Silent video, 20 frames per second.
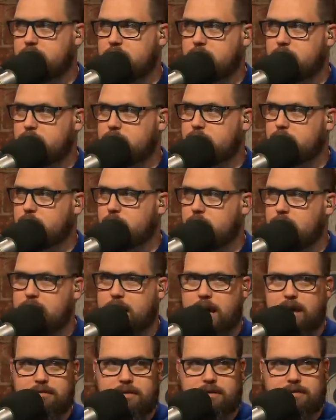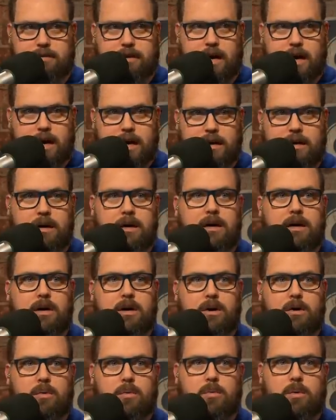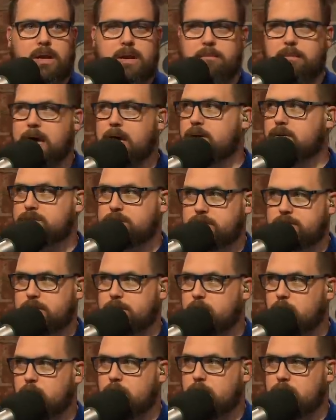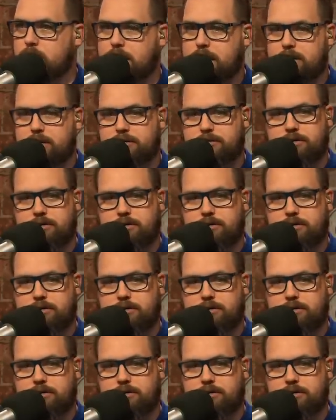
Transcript: They they want to have this guy when it matters even more later.